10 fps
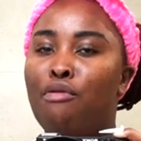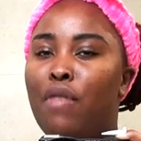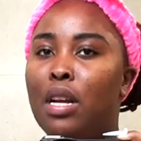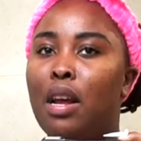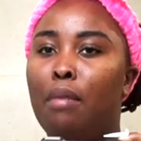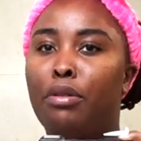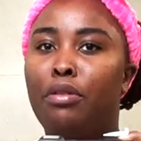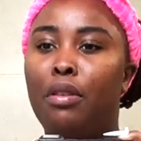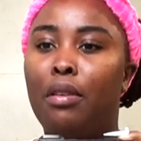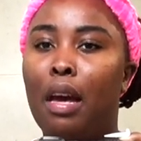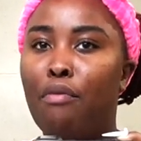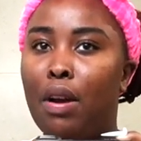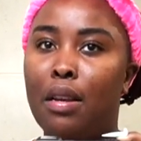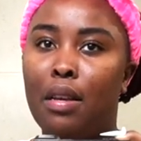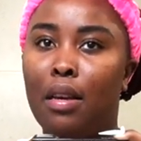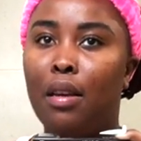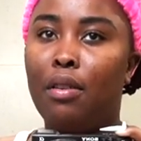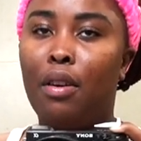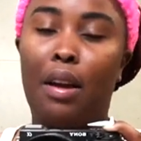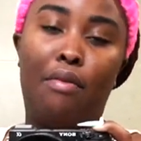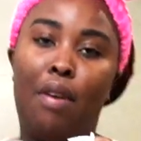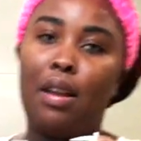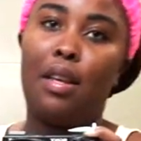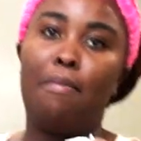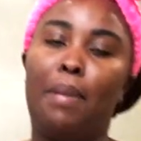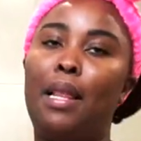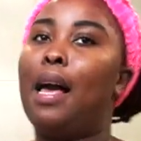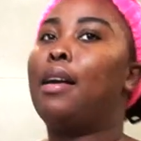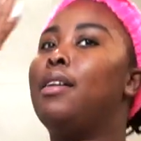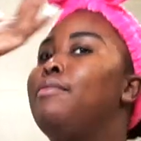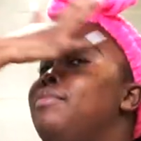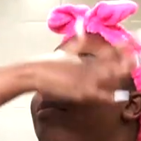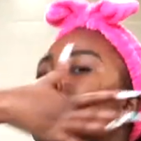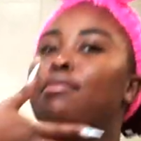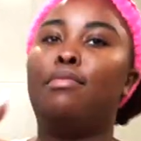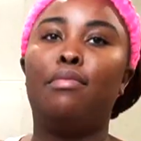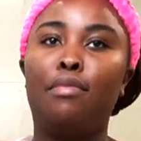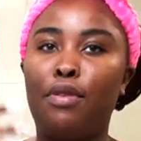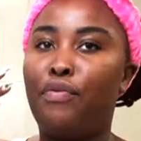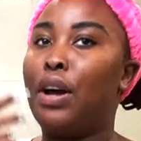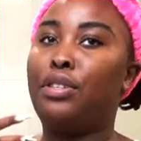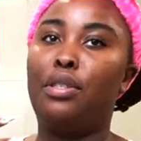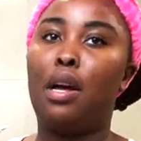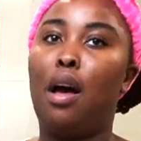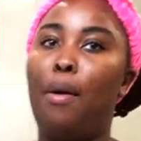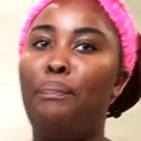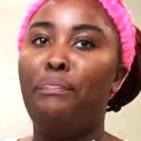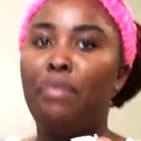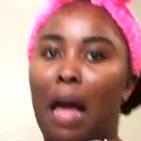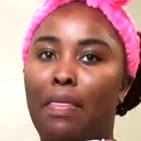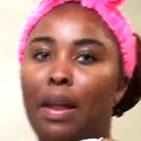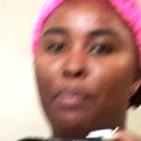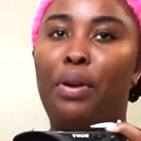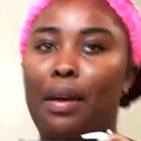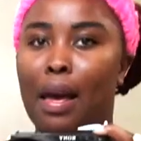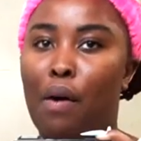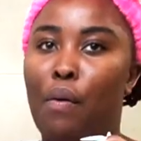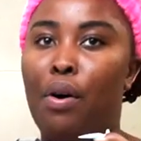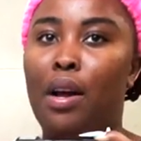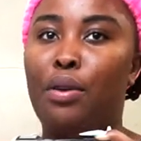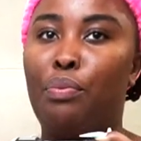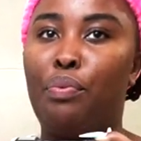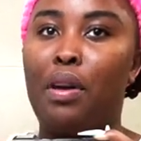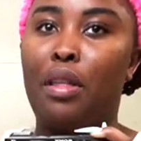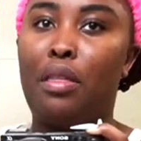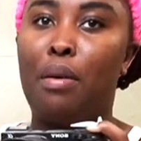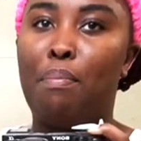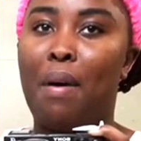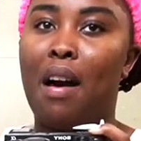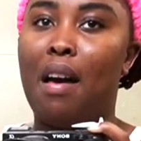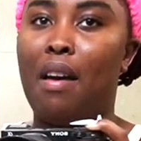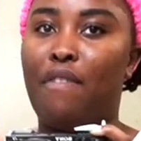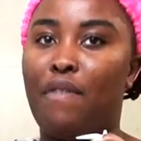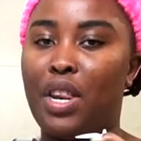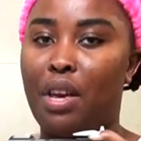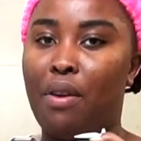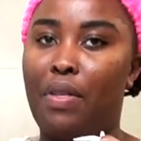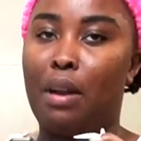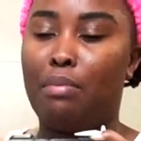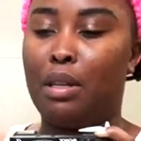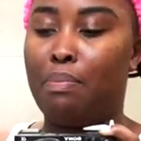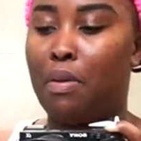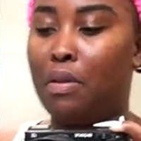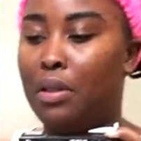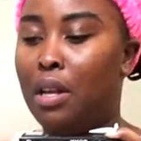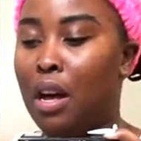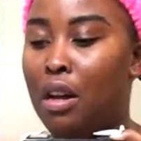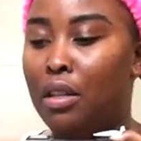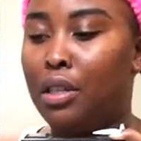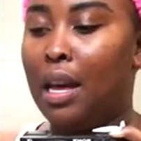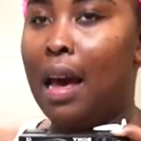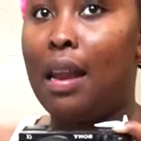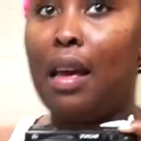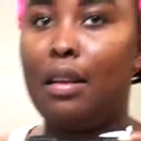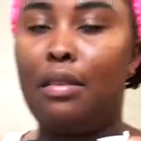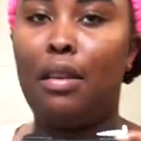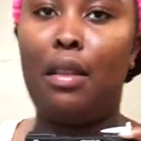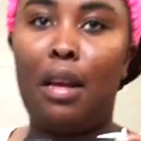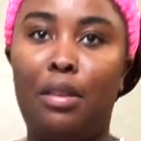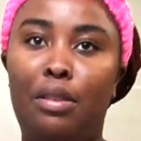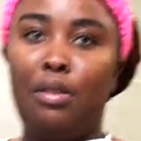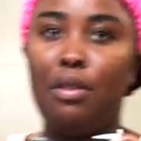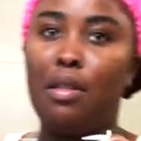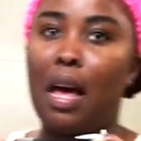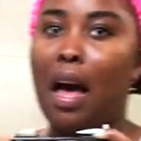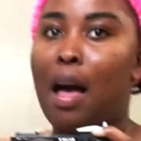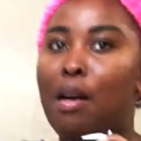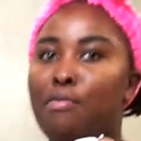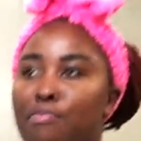Right now, I'm just gonna get ready, not get ready, but like, freshen up, and then I'm gonna get on with my video that I'm supposed to edit, so let's do that